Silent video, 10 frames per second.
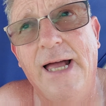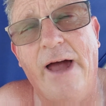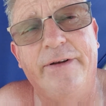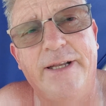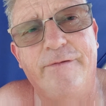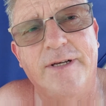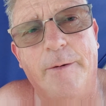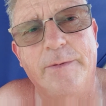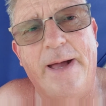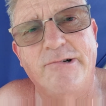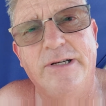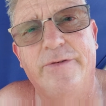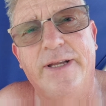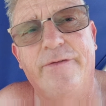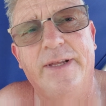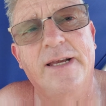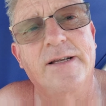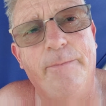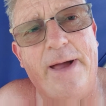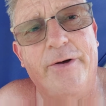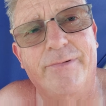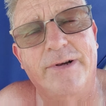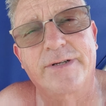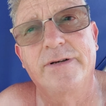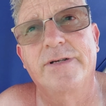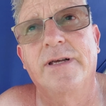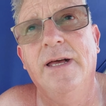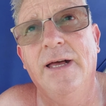having different types of batteries for different things like bow thrusters